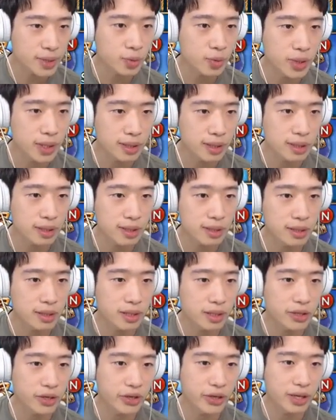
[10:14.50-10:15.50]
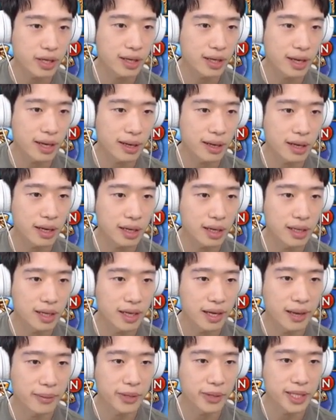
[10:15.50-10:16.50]
one, you're
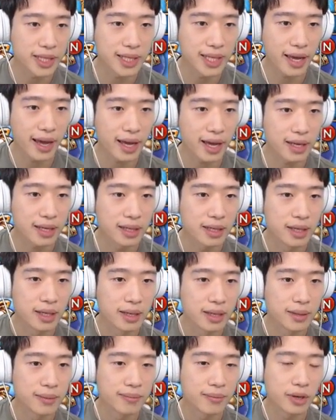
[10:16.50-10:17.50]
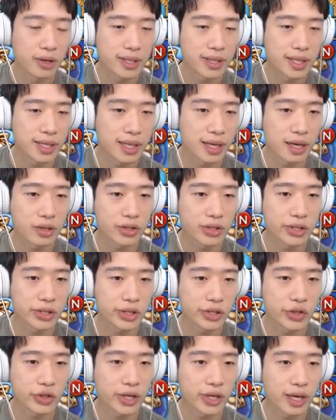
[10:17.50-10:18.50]
gonna have attack, multi-counter
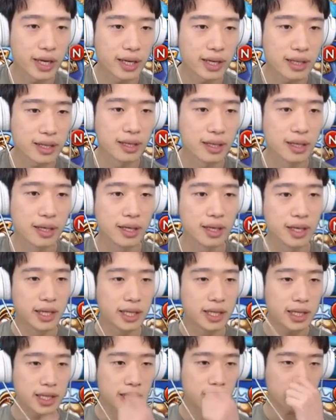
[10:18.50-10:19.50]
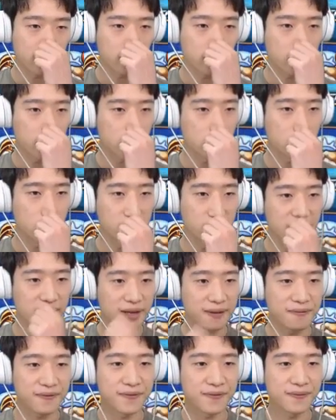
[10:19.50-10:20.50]
strike. So
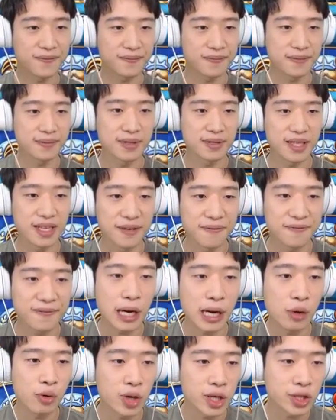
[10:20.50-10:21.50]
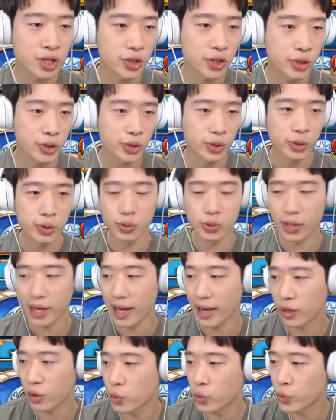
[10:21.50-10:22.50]
if I were to
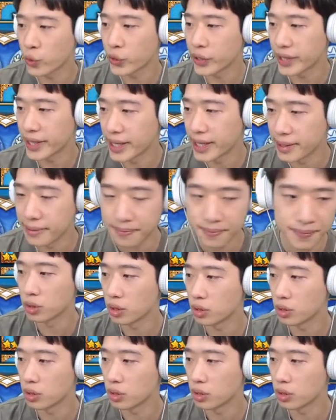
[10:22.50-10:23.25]
equip